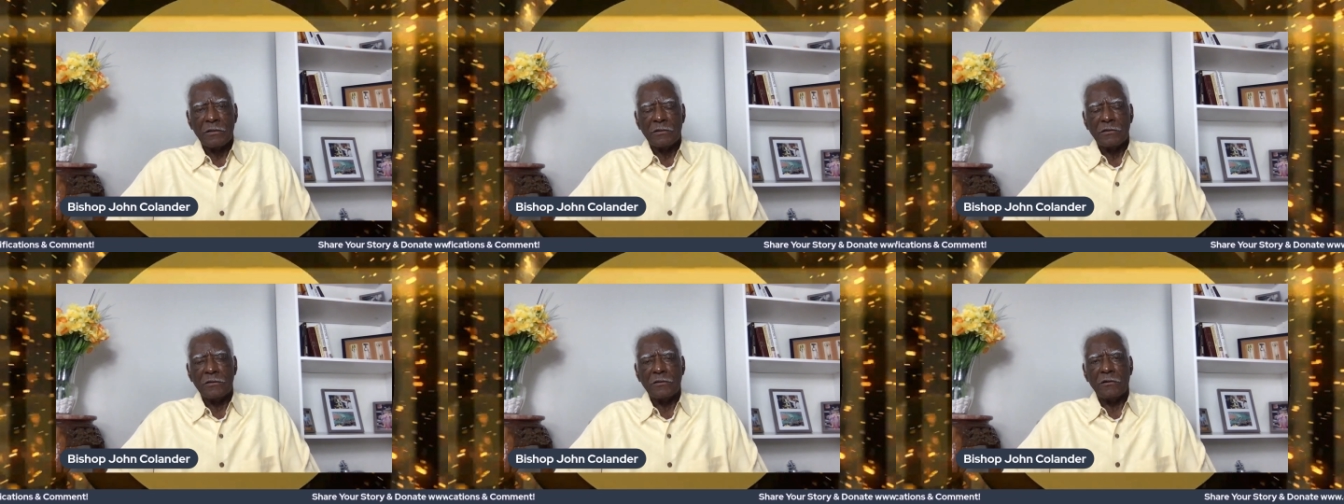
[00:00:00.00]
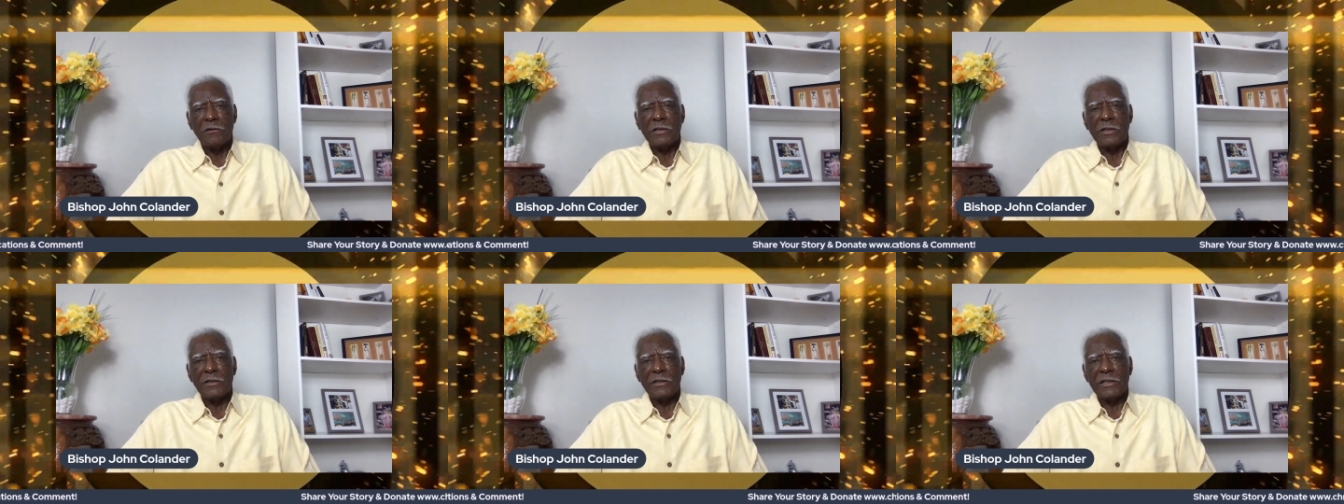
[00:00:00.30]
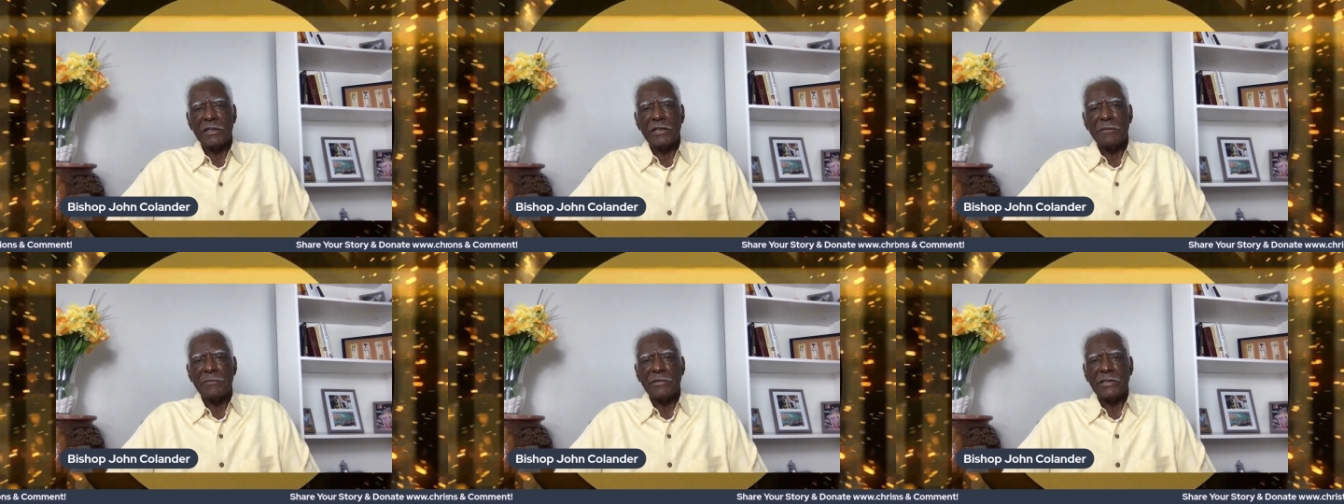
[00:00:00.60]
Don't let the
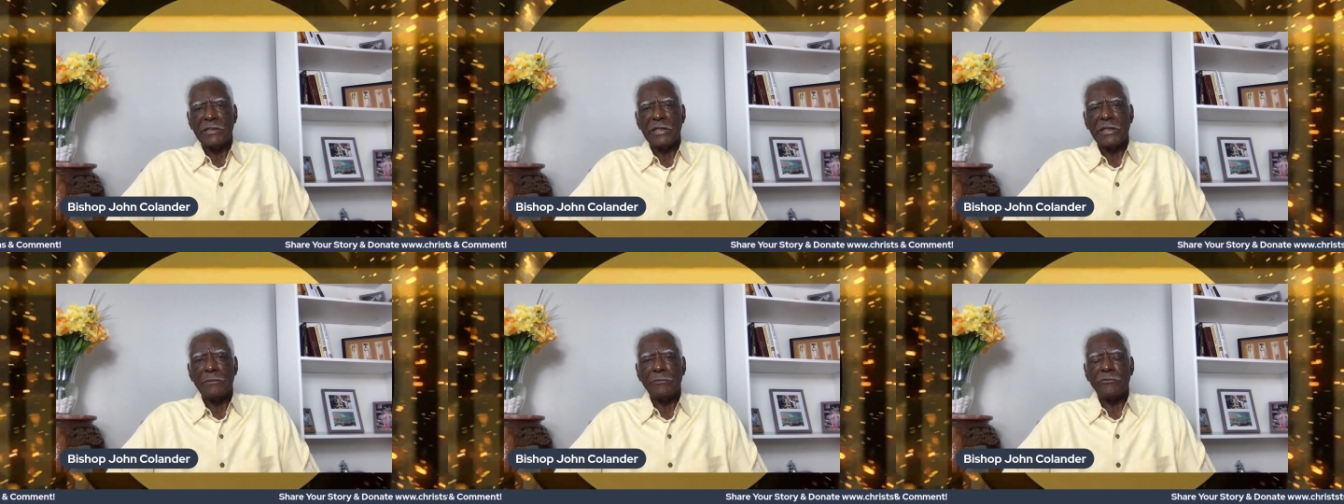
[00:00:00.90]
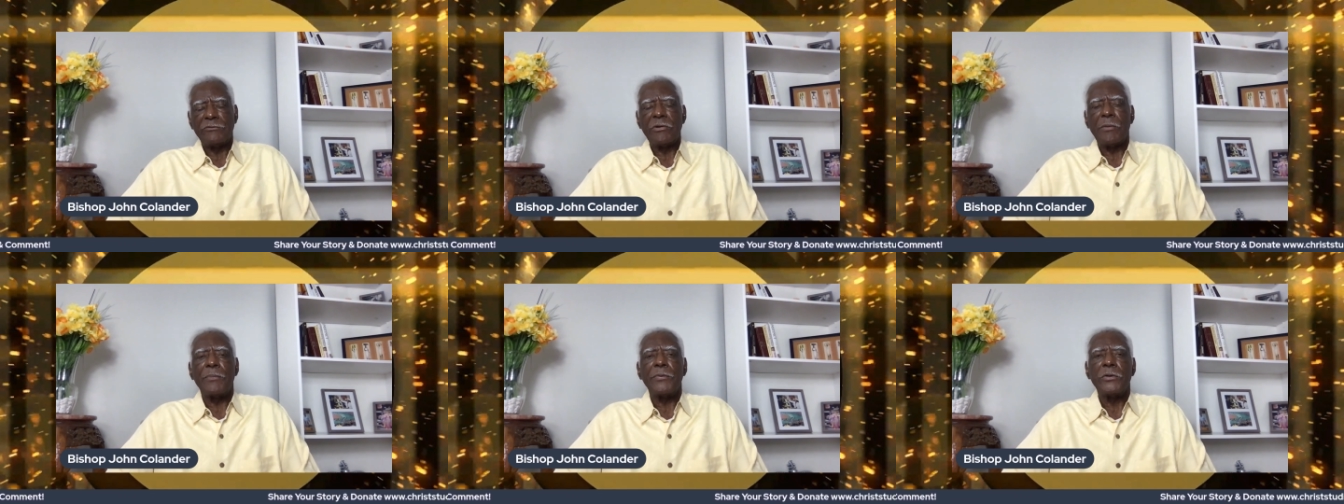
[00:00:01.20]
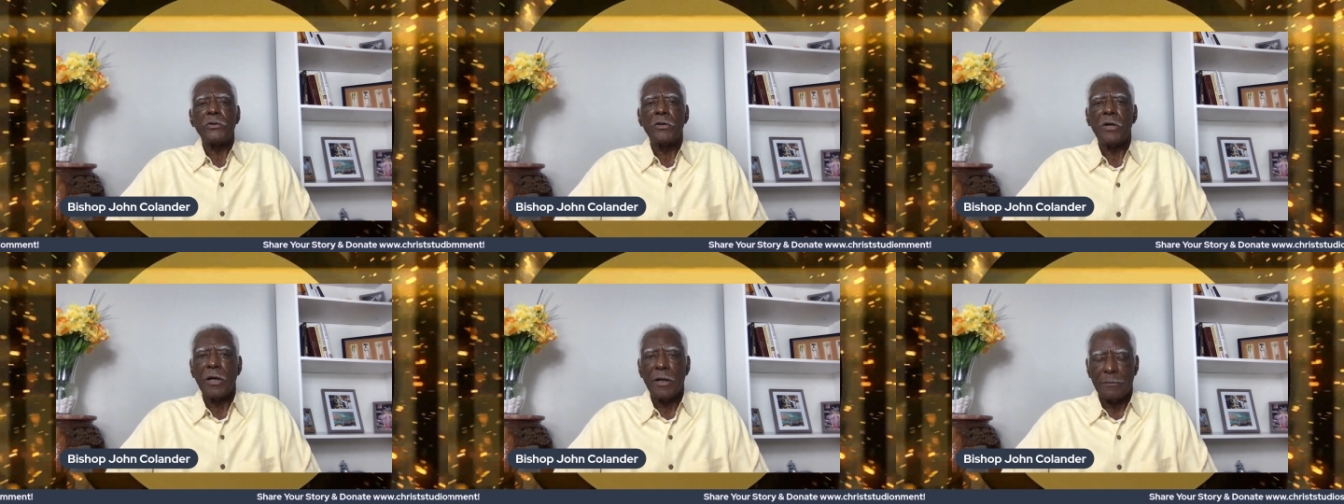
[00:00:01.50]
enemy keep tripping
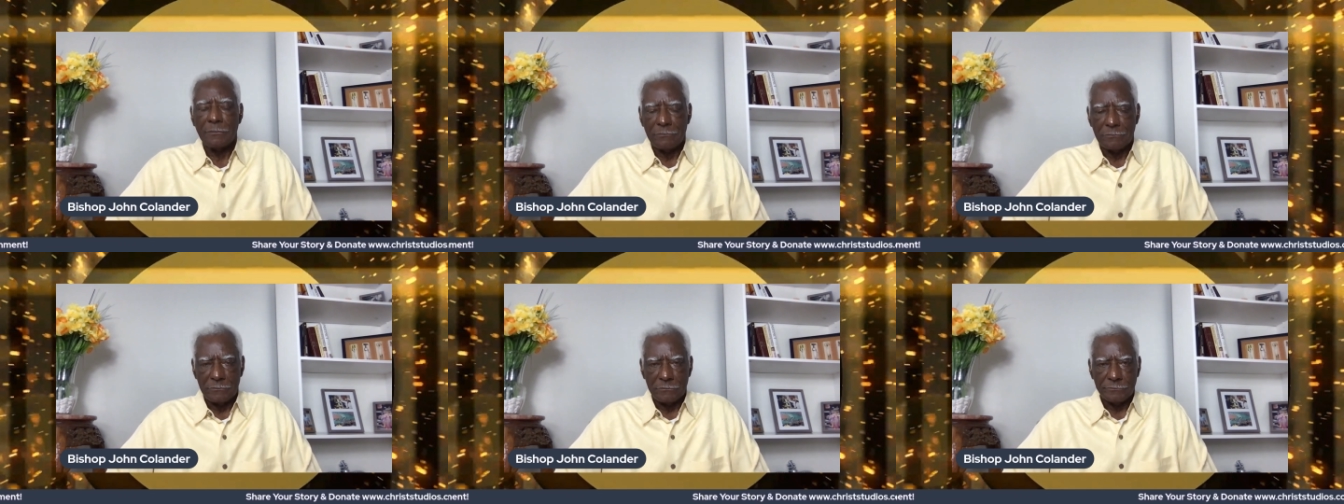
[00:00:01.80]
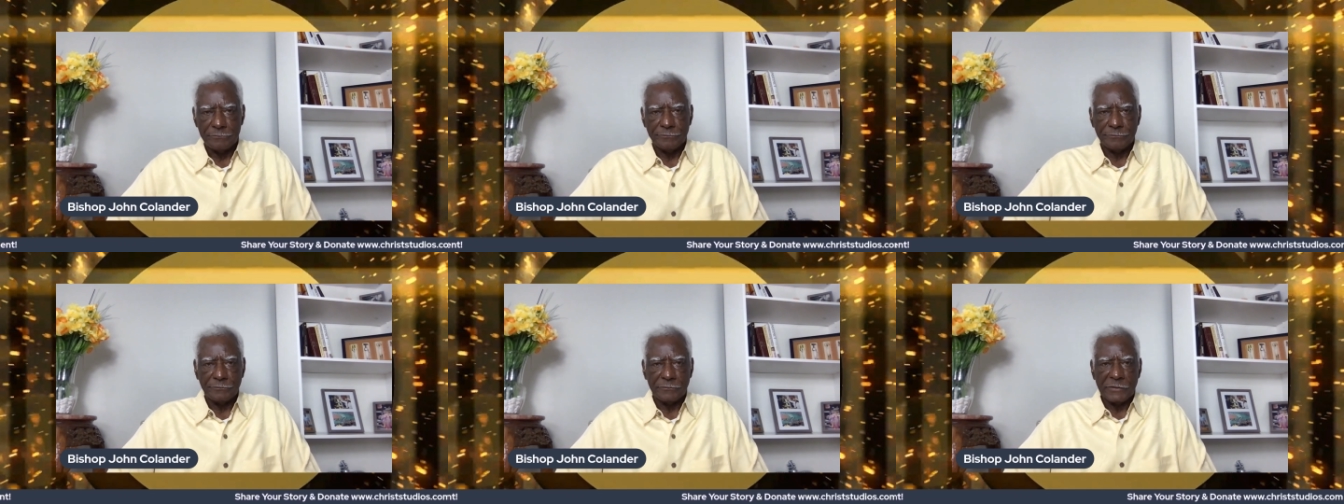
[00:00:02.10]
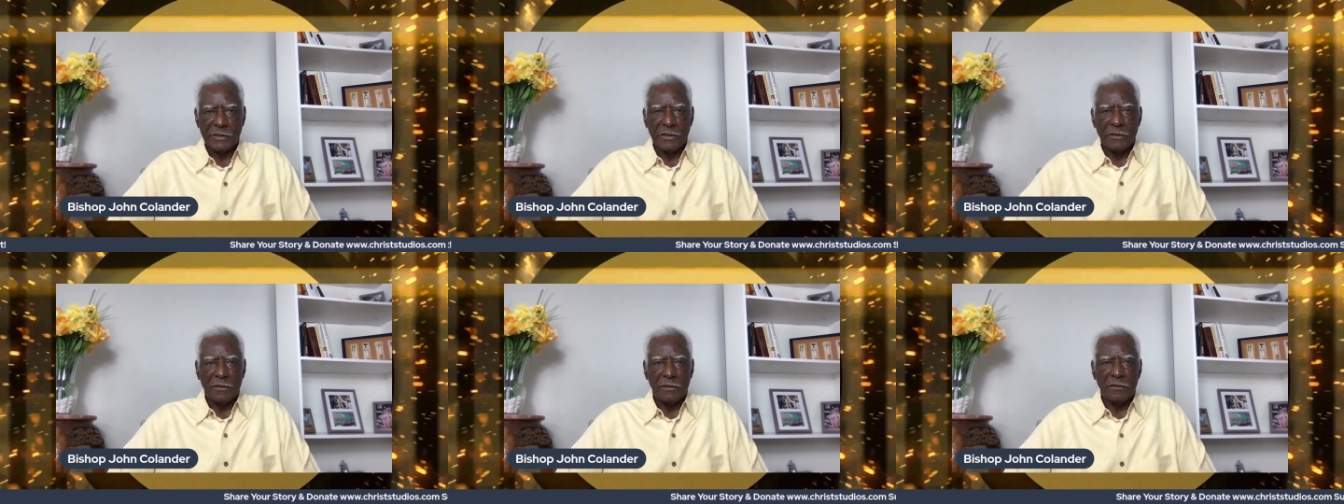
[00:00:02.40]
you up,
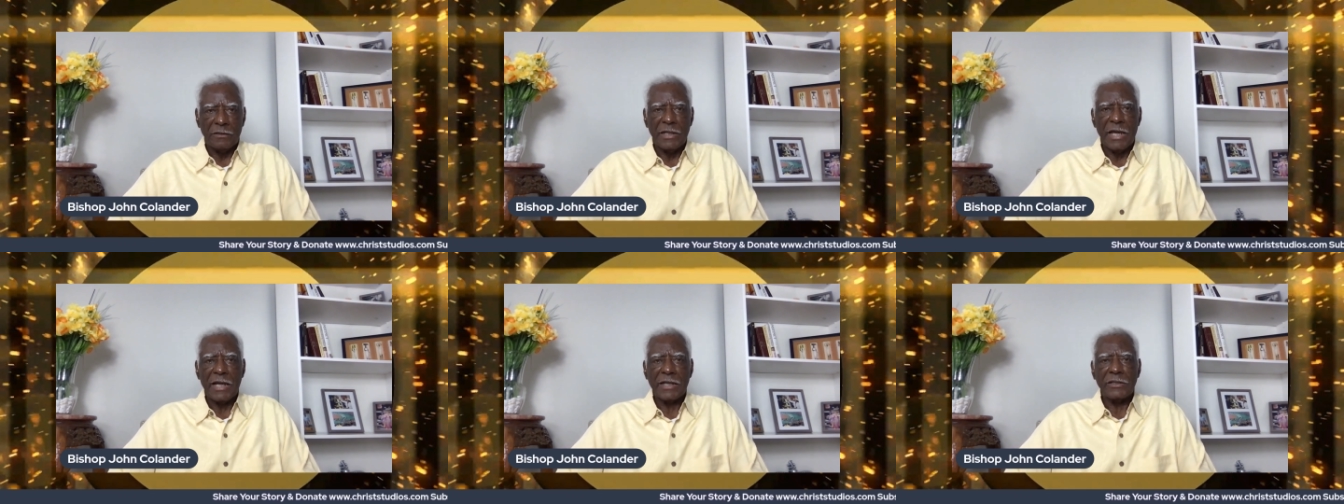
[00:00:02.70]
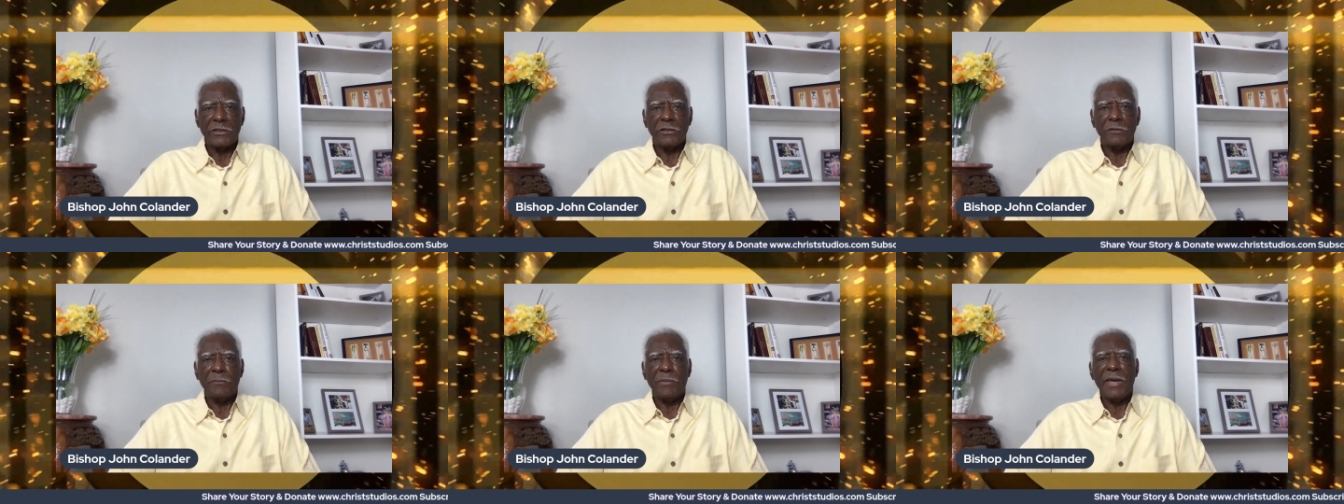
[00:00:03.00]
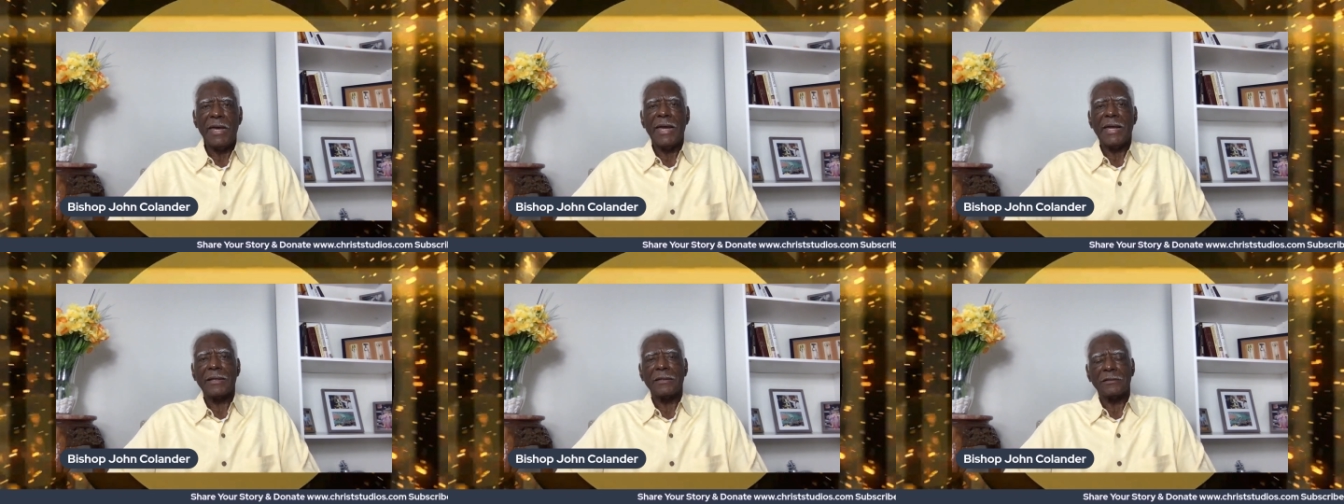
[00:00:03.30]
knocking you
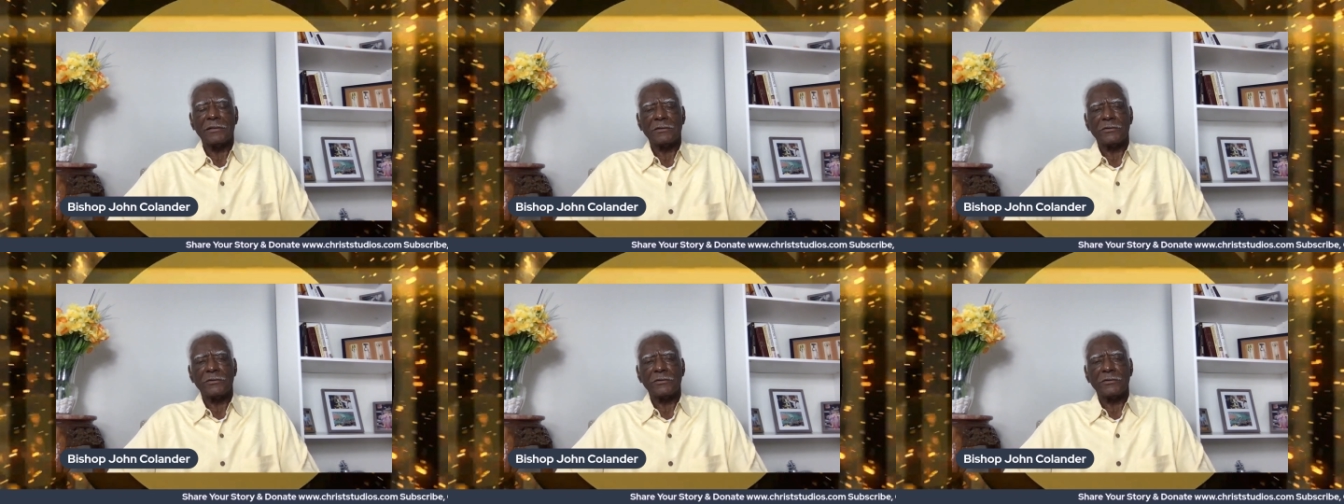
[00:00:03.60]
back,